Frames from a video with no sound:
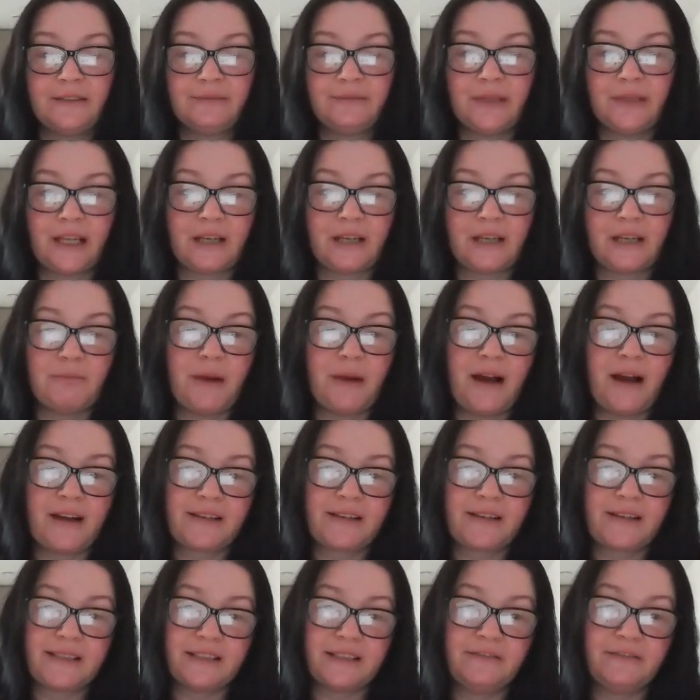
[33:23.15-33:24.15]
like
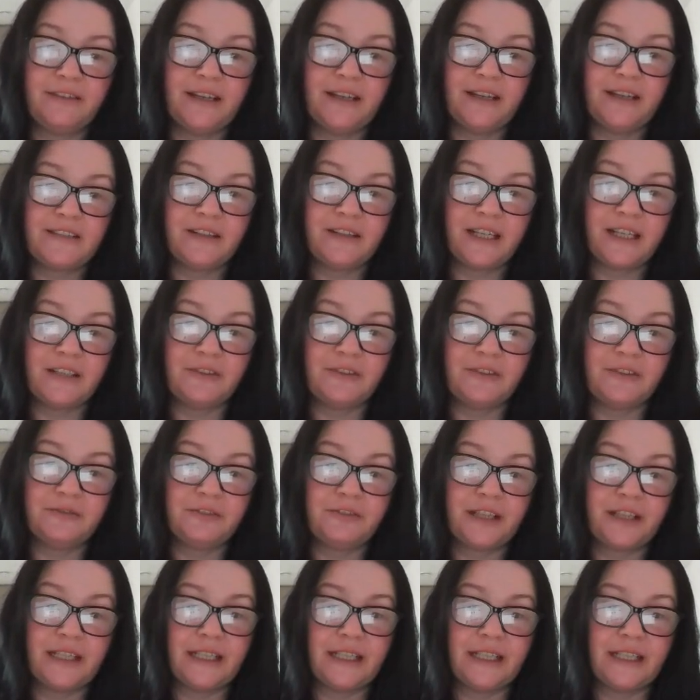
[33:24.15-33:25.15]
mugs and things. We can do
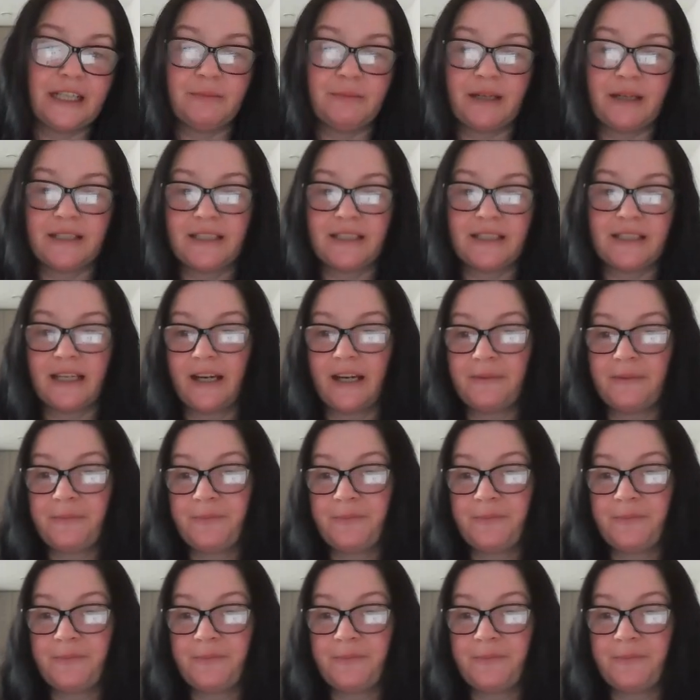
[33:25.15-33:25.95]
3D, but yeah.